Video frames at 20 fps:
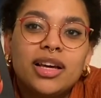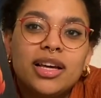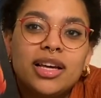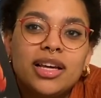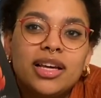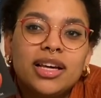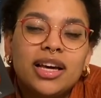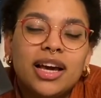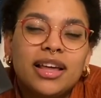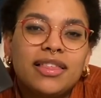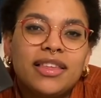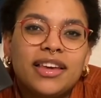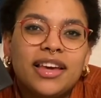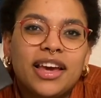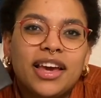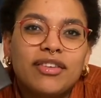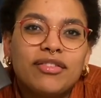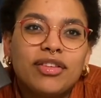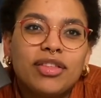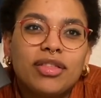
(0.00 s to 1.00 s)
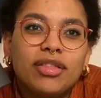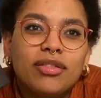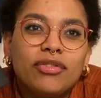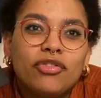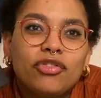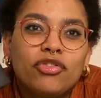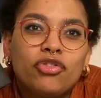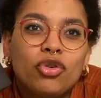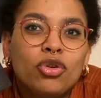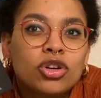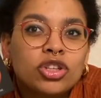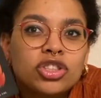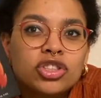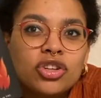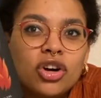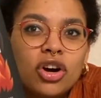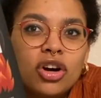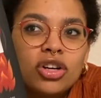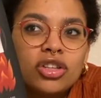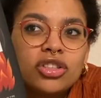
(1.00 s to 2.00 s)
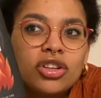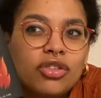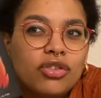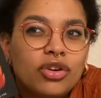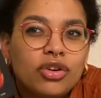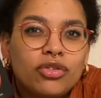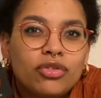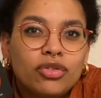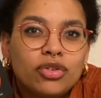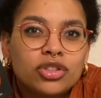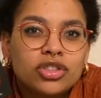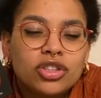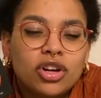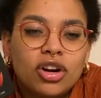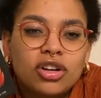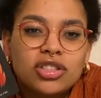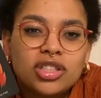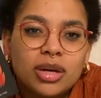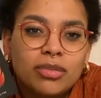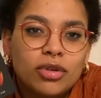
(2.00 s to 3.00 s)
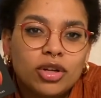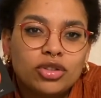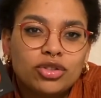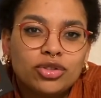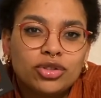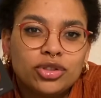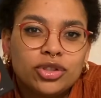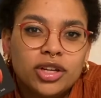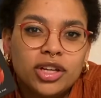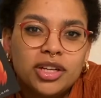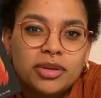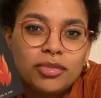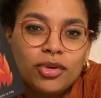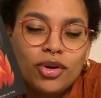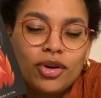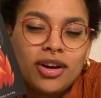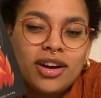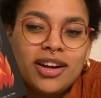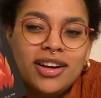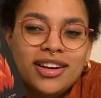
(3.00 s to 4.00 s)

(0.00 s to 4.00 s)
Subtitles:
I think I gave it three or four stars. I'm not too sure anymore.